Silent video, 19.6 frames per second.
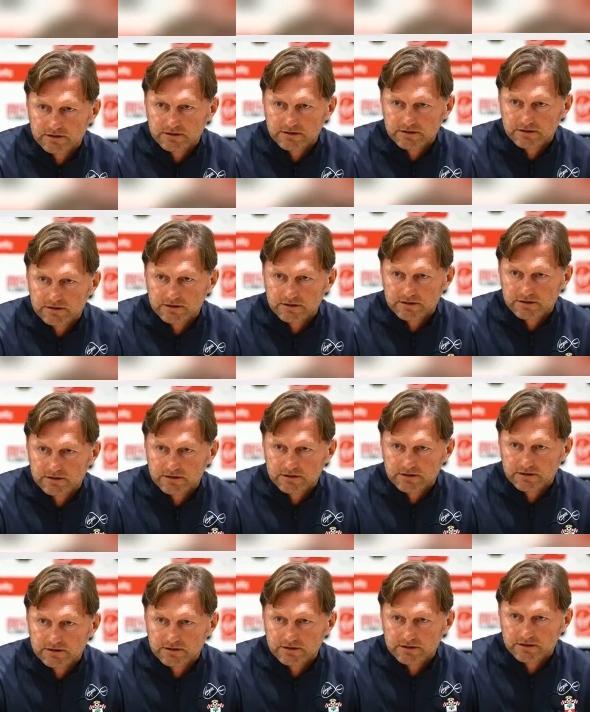
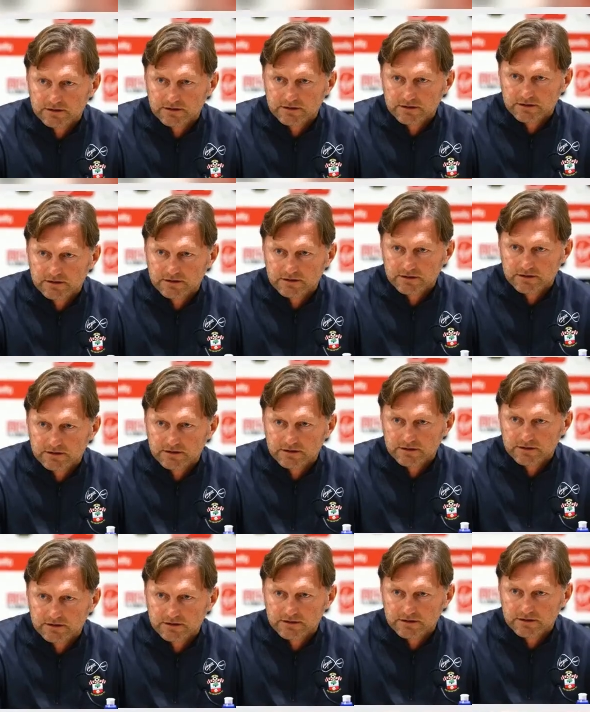
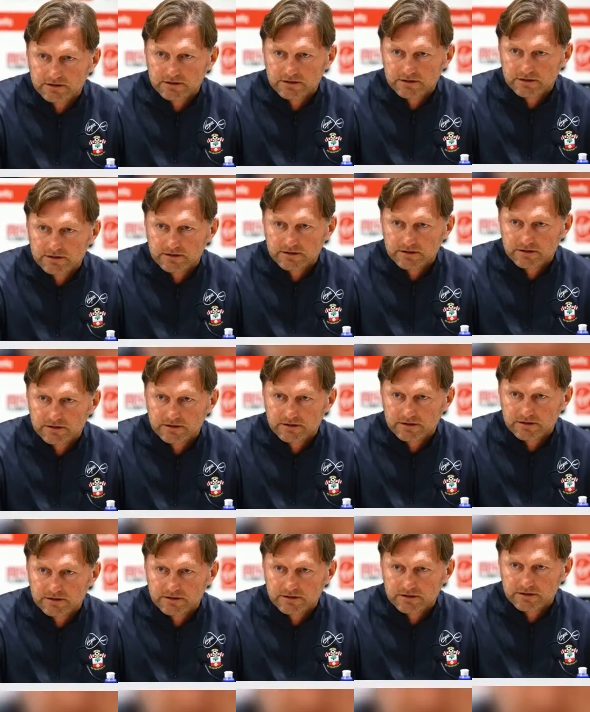
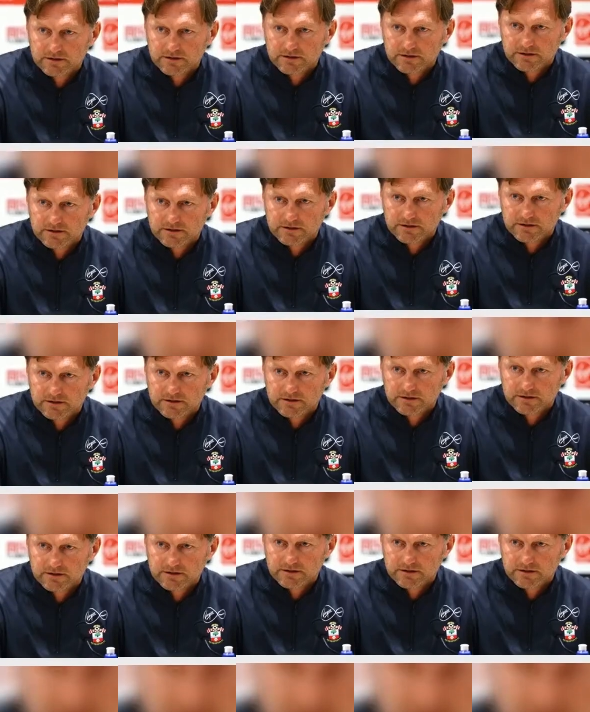(no one is talking)